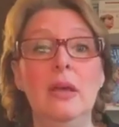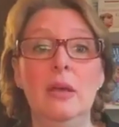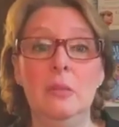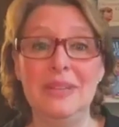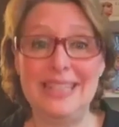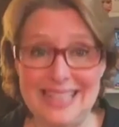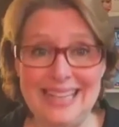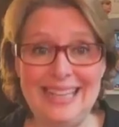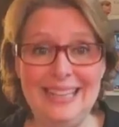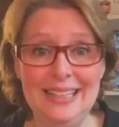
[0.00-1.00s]
But it
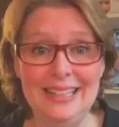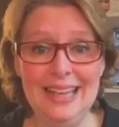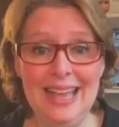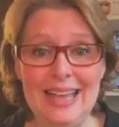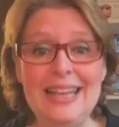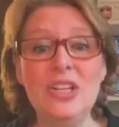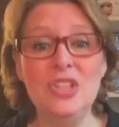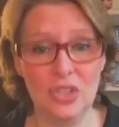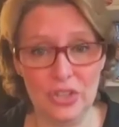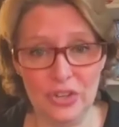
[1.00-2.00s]
did. And he
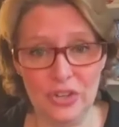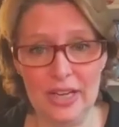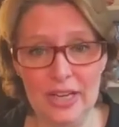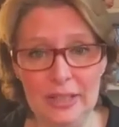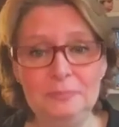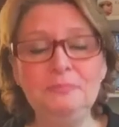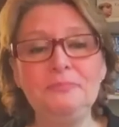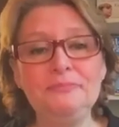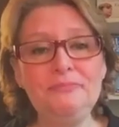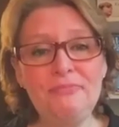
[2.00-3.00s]
started crying.
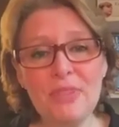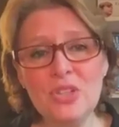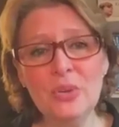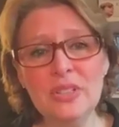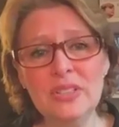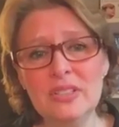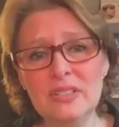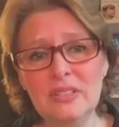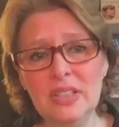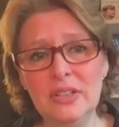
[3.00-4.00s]
So it's,
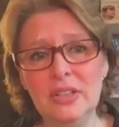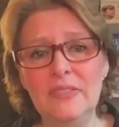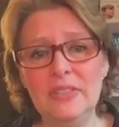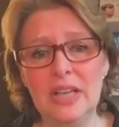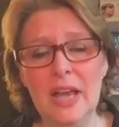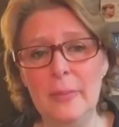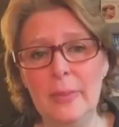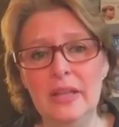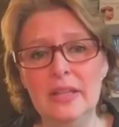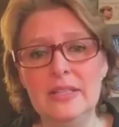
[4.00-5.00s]
you have to kind of
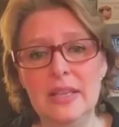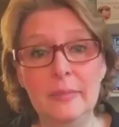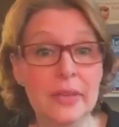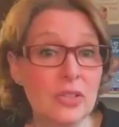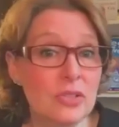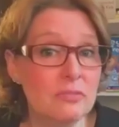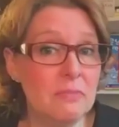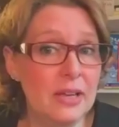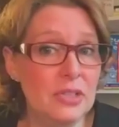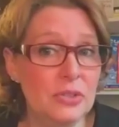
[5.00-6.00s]
balance that because I
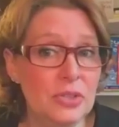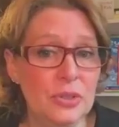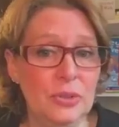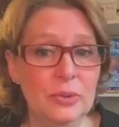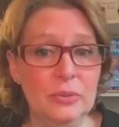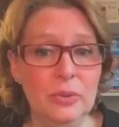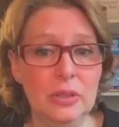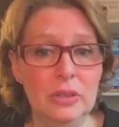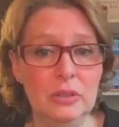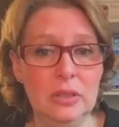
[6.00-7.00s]
do too.
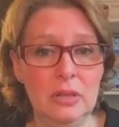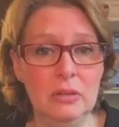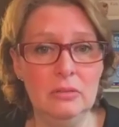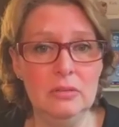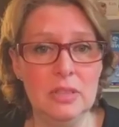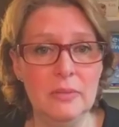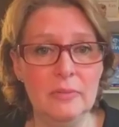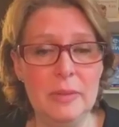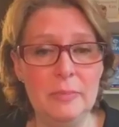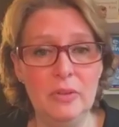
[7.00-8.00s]
Some of
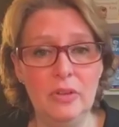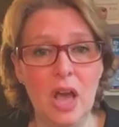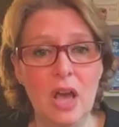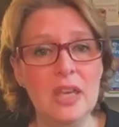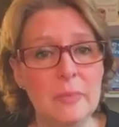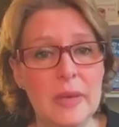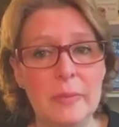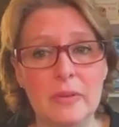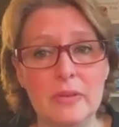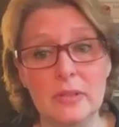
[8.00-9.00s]
people are huggy people.
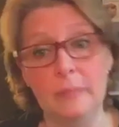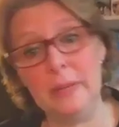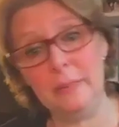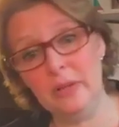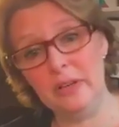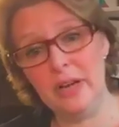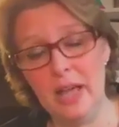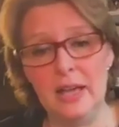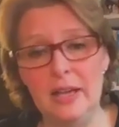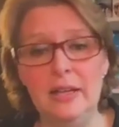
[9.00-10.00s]
Some people are
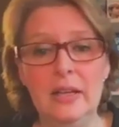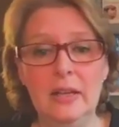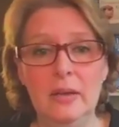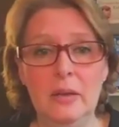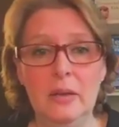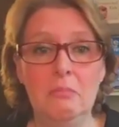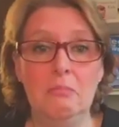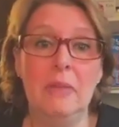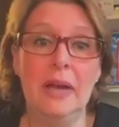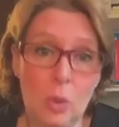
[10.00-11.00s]
not.
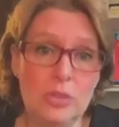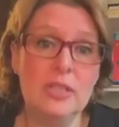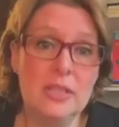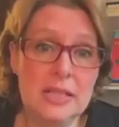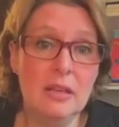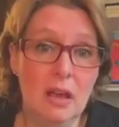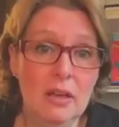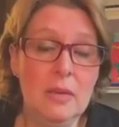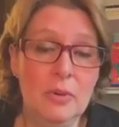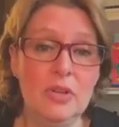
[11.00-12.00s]
My oldest is a huggy
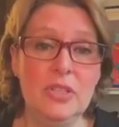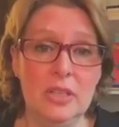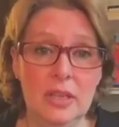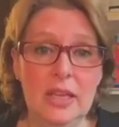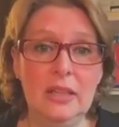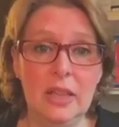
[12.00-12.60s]
person. He likes.